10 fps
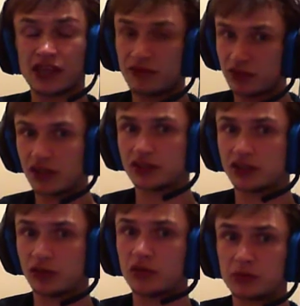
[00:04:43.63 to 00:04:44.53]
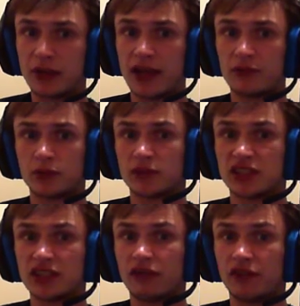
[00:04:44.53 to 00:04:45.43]
even on Sony's platform
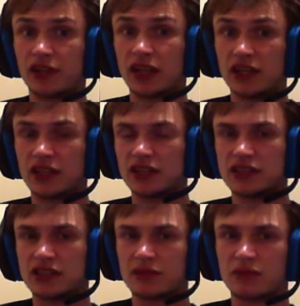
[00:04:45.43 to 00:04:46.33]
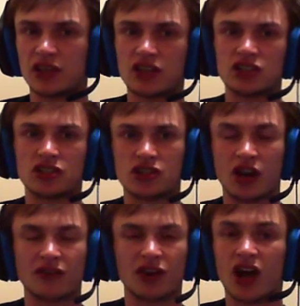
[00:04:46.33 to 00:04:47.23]
itself, that does the simulation
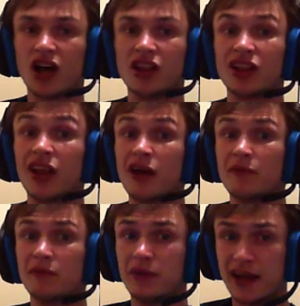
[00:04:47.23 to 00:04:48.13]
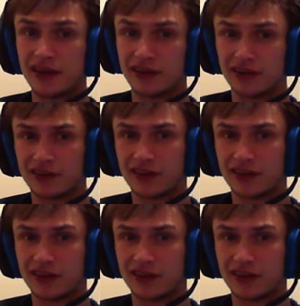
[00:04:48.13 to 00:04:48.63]
genre a lot better.